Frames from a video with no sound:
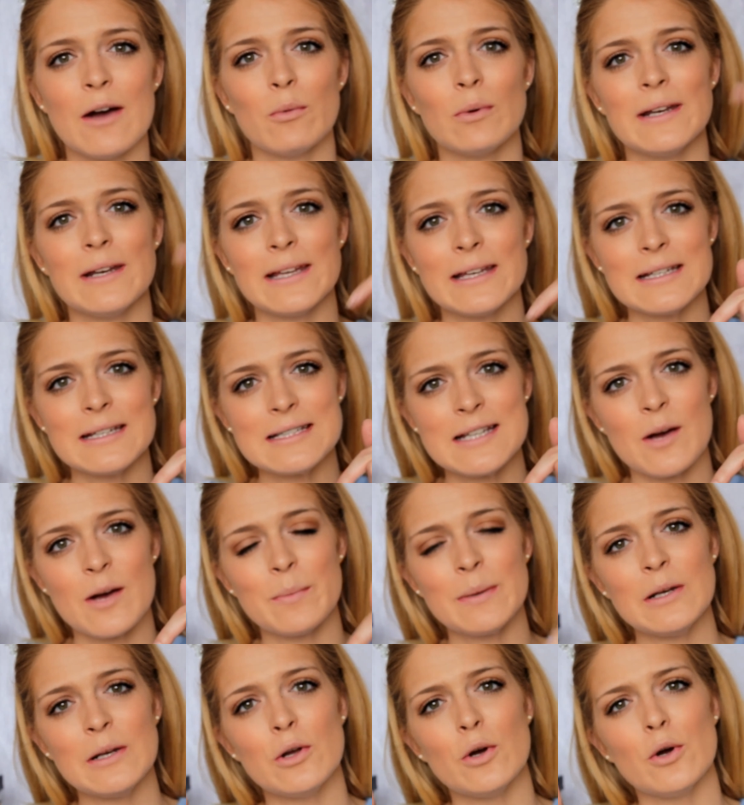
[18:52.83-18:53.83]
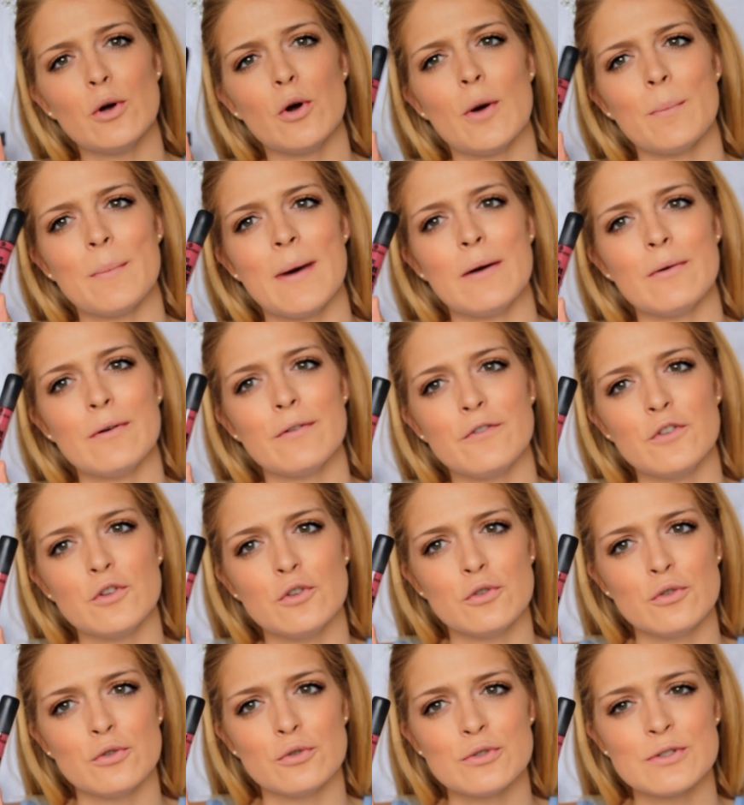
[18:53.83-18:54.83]
I will link it down below on my
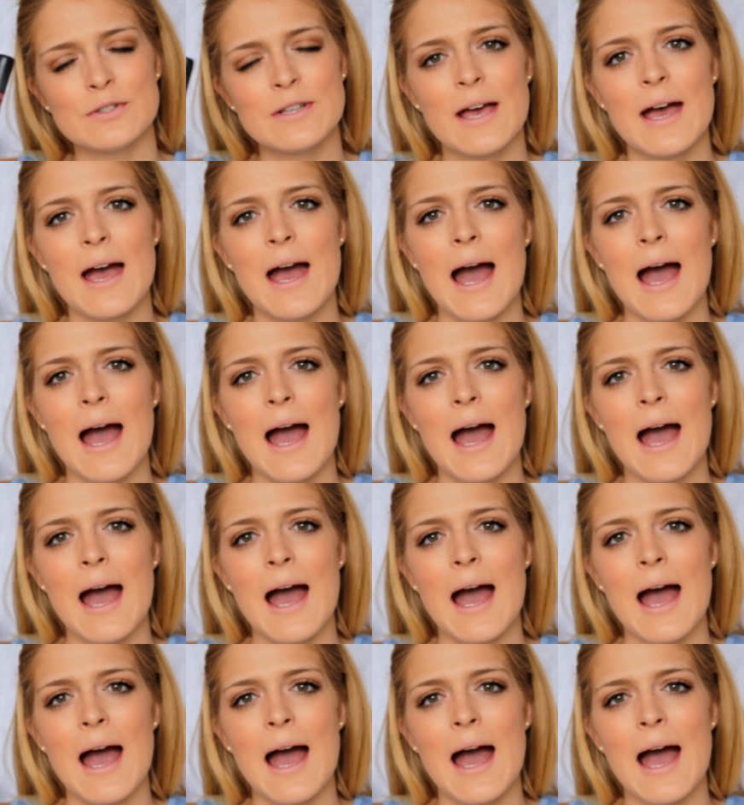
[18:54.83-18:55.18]
reviews.